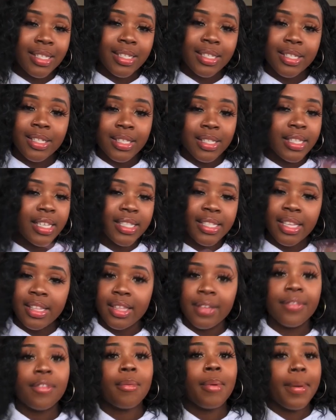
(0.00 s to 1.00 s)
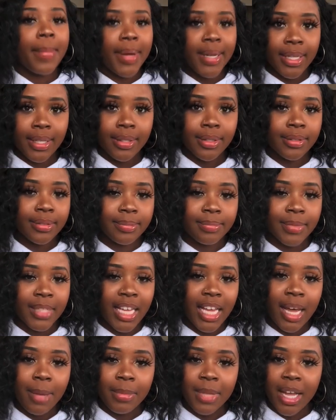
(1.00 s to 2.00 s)
does nothing for my body.
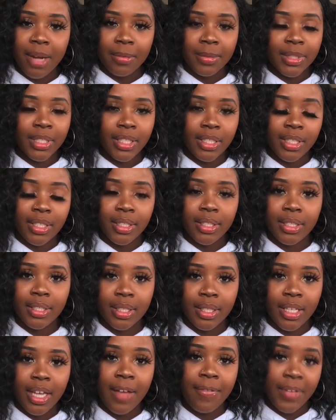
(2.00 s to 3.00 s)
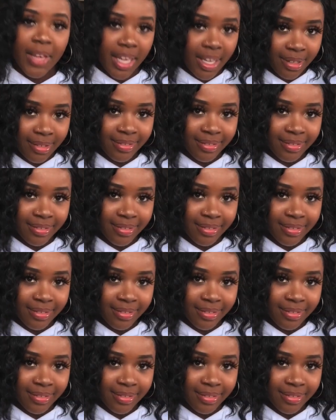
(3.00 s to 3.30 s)
I'm not really a fan,